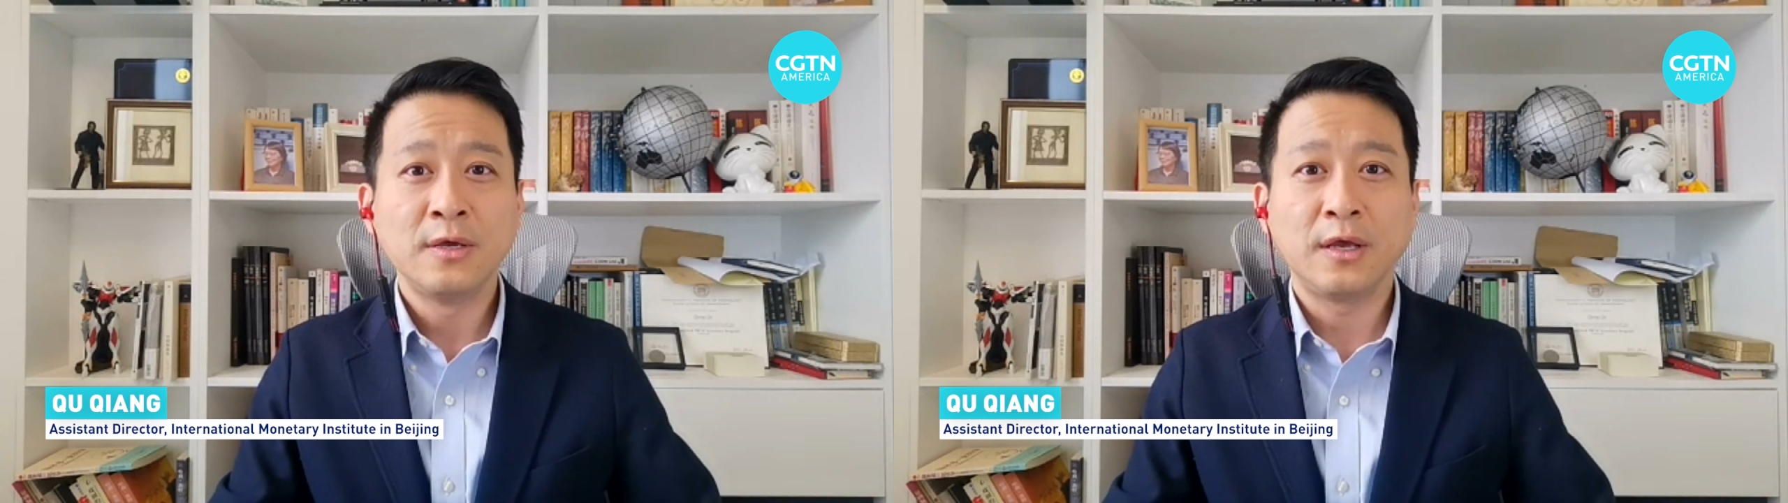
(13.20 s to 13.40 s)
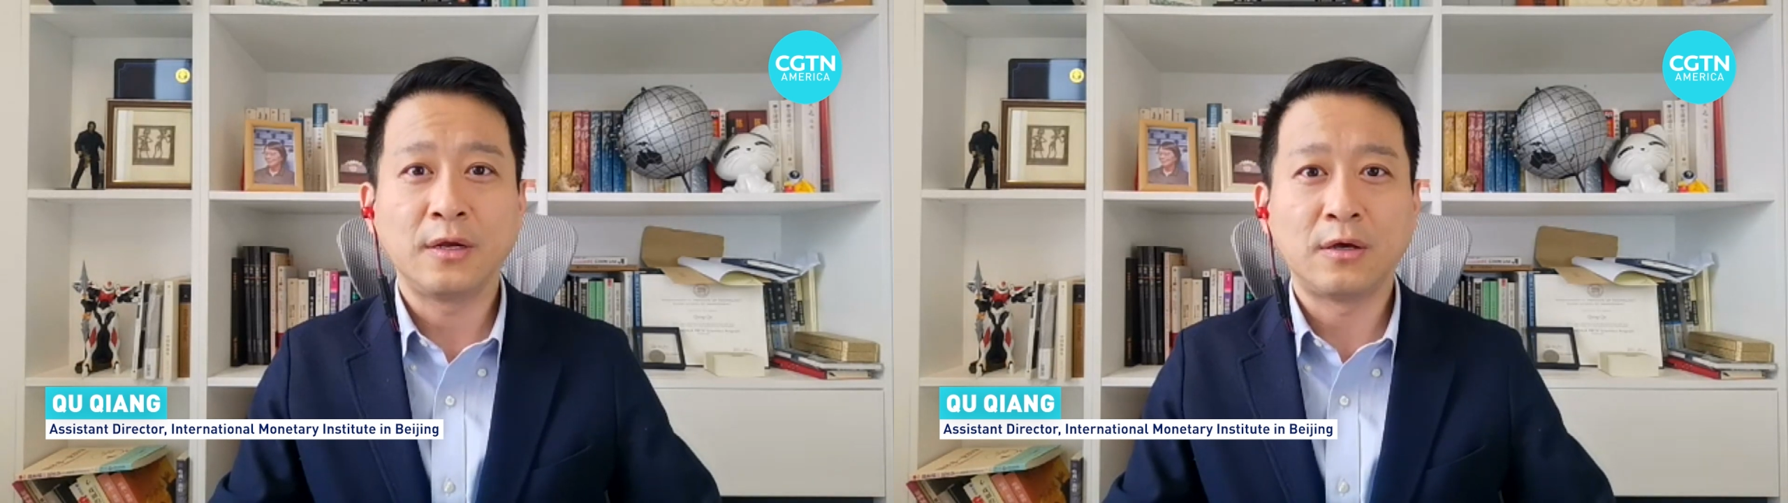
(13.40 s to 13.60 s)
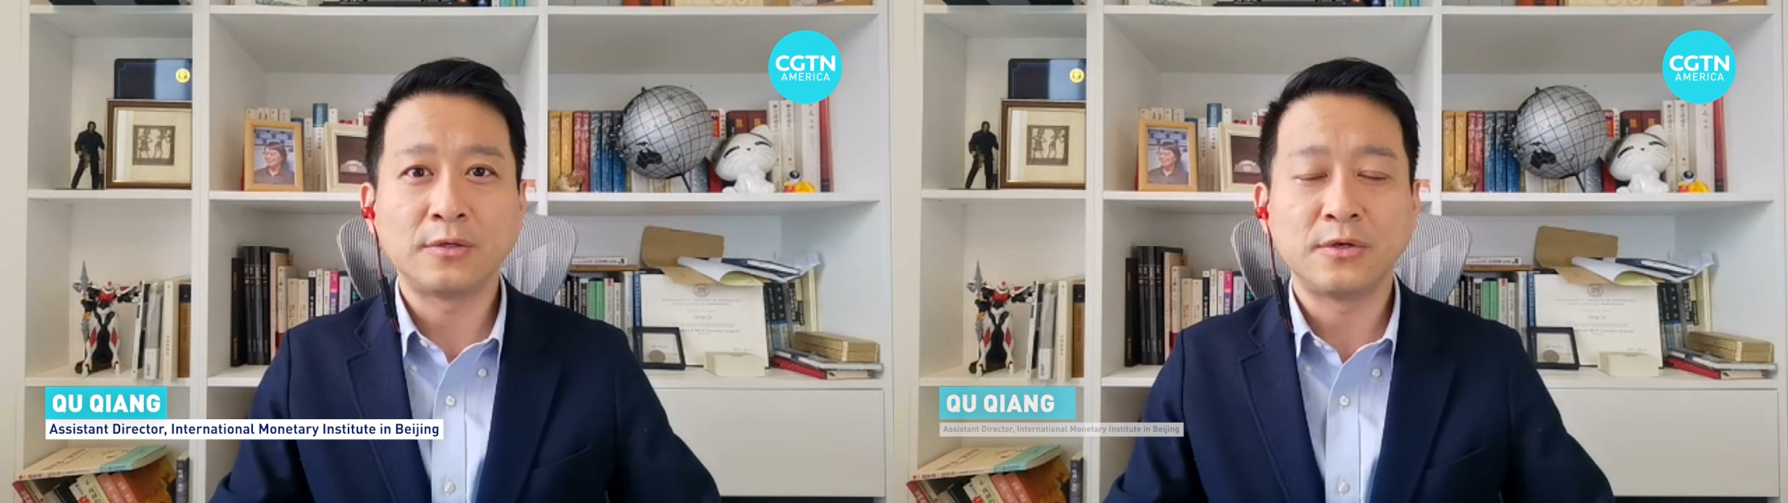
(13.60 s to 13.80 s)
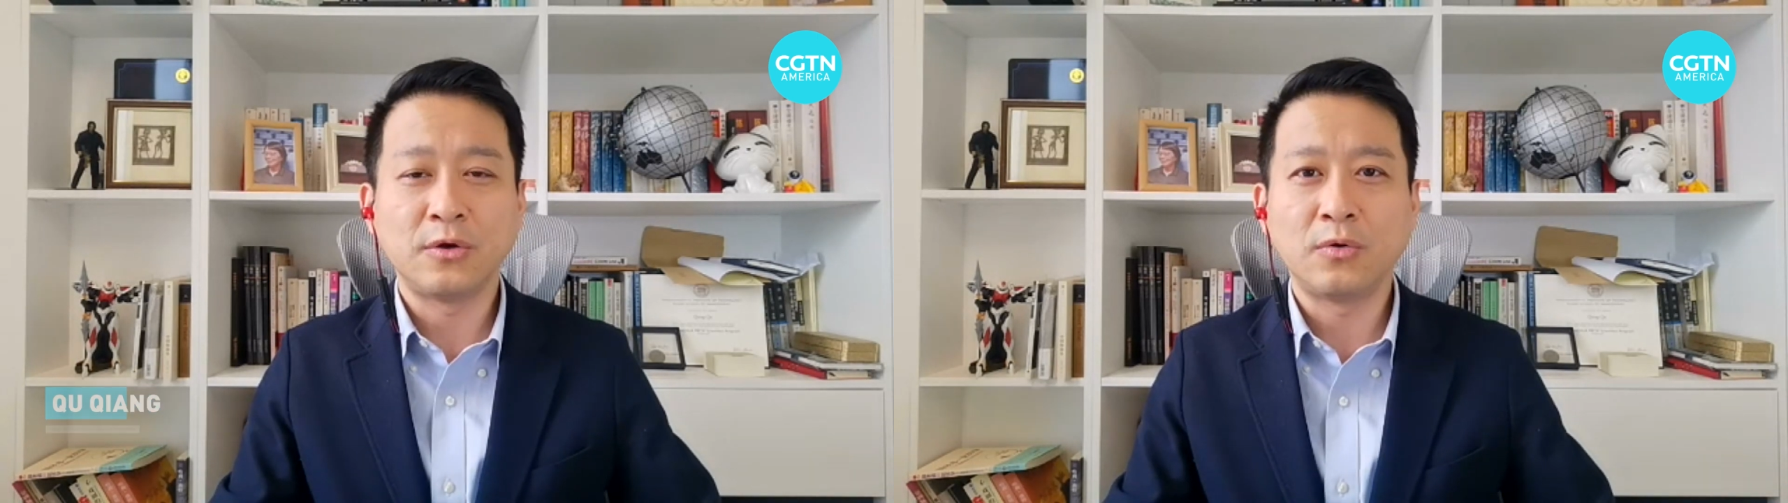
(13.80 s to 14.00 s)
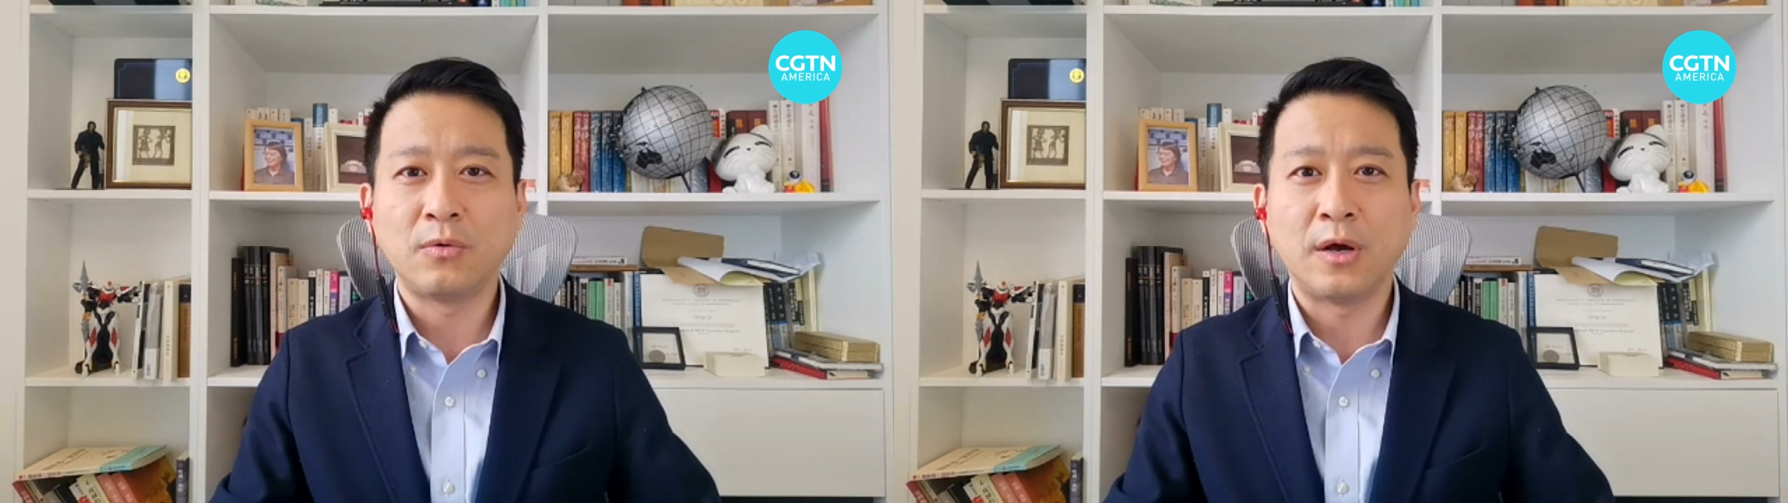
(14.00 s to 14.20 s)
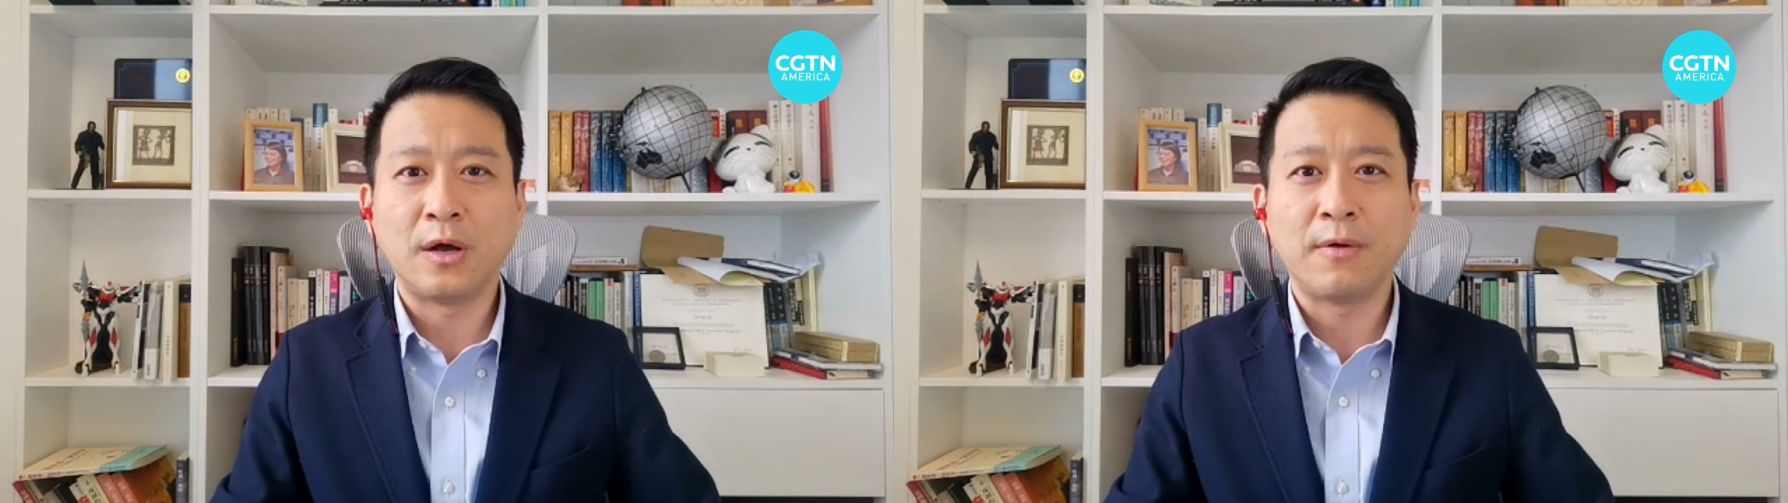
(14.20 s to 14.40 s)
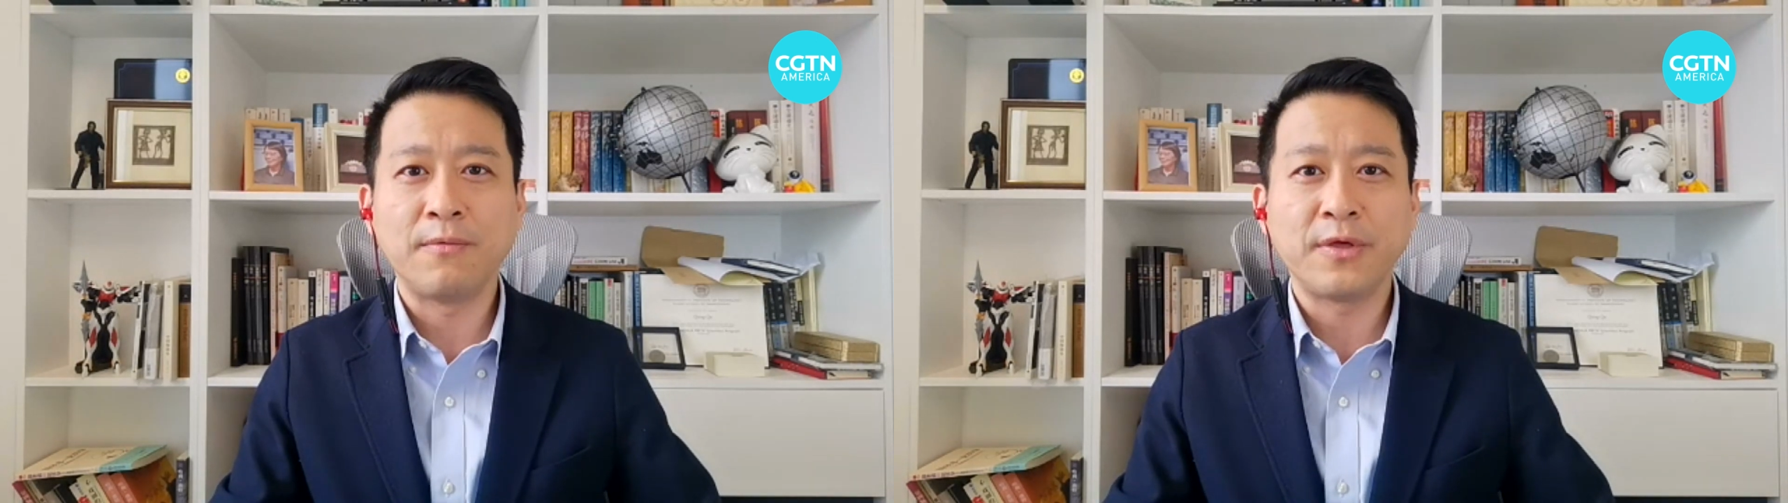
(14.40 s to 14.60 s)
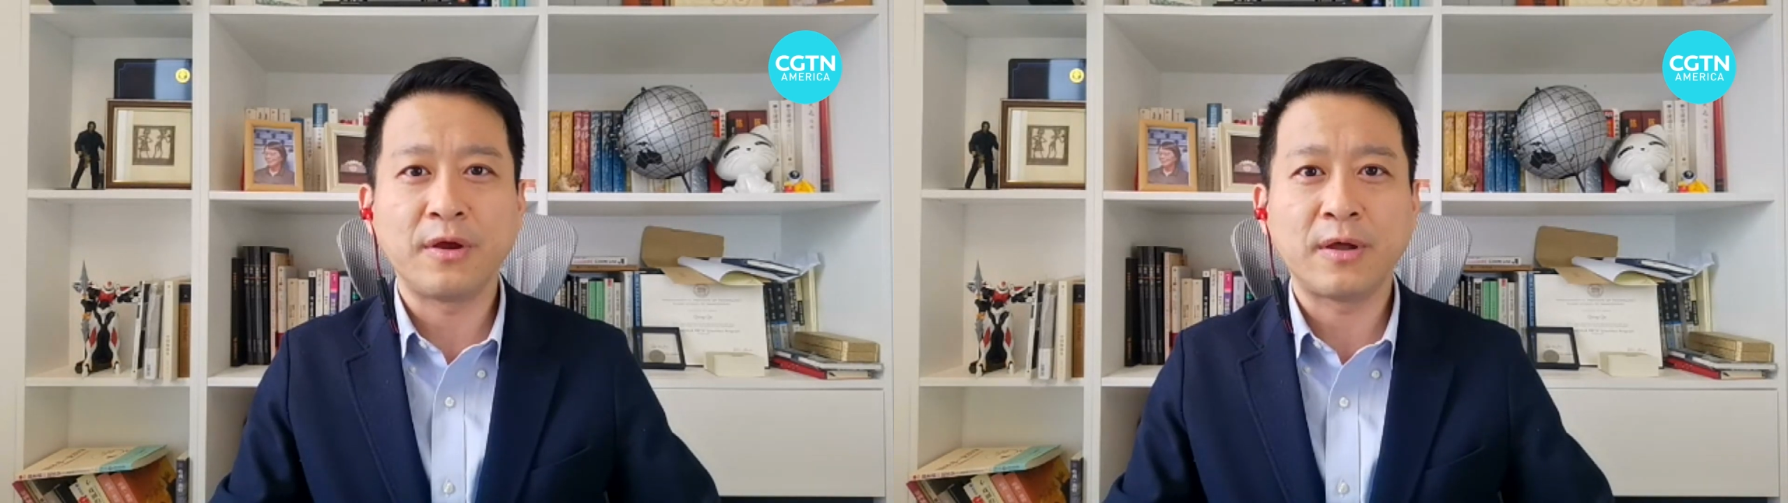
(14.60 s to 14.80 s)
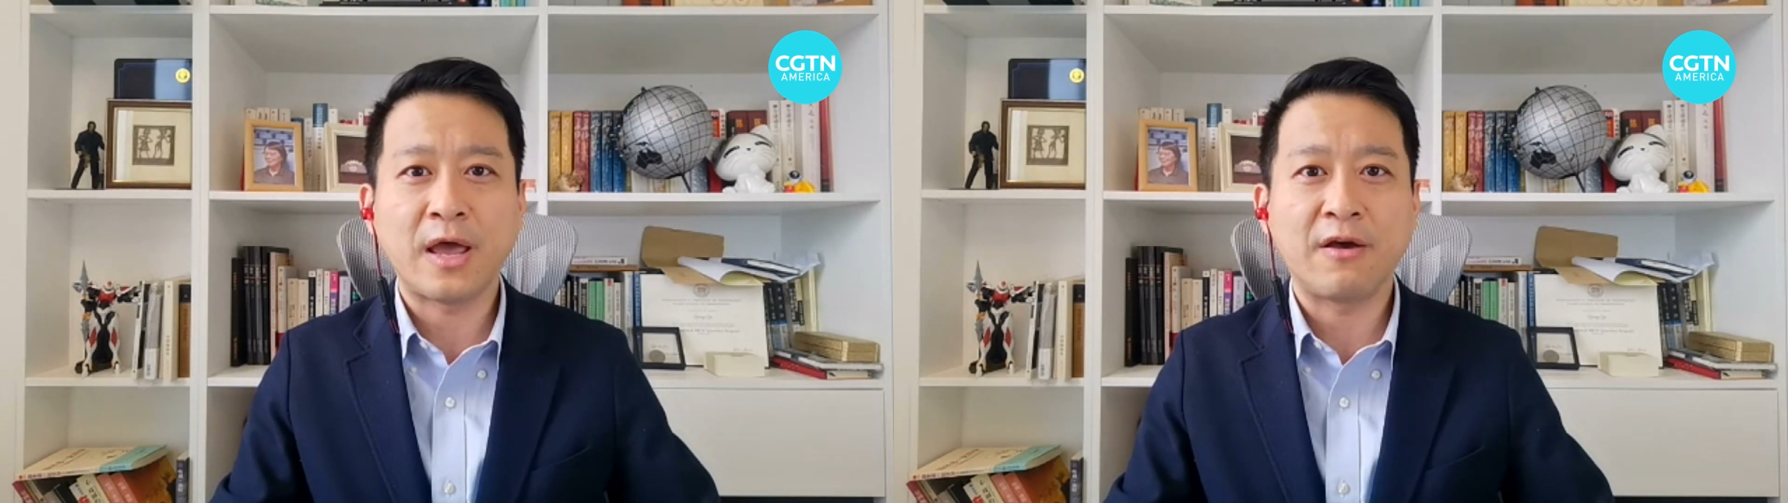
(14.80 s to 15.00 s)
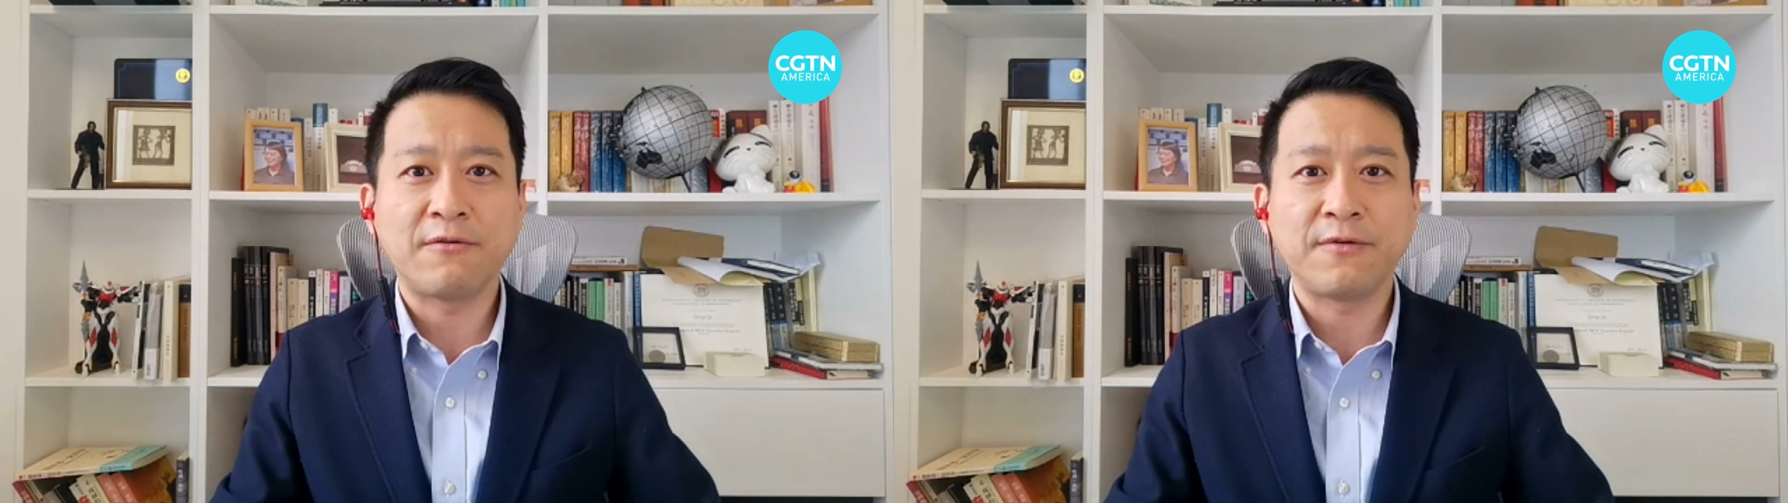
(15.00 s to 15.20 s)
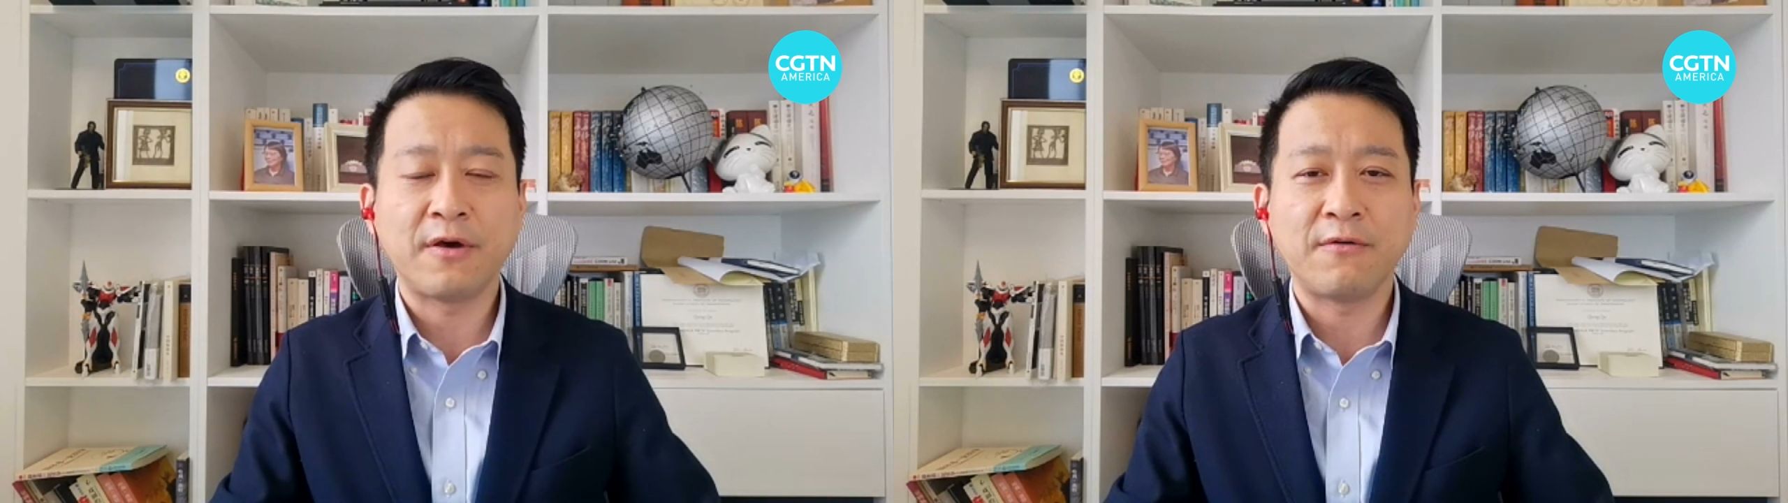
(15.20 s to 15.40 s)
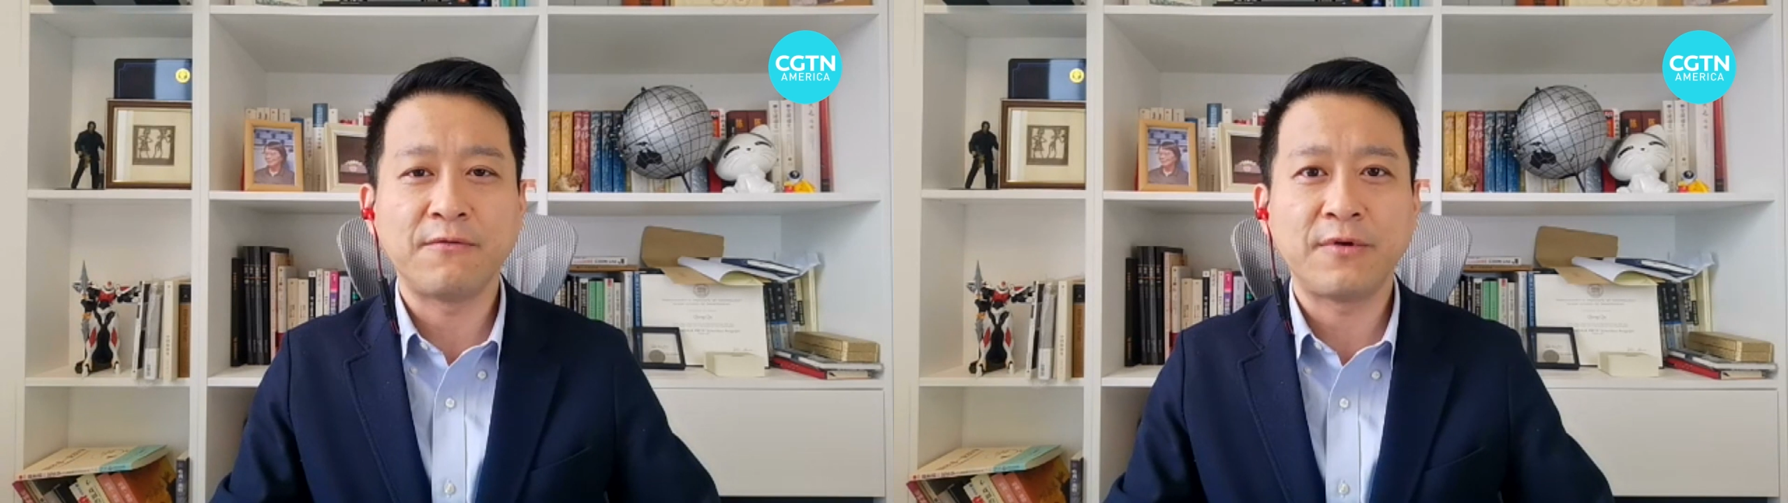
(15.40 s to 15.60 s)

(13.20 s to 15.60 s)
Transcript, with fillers: and also uh, there have uh,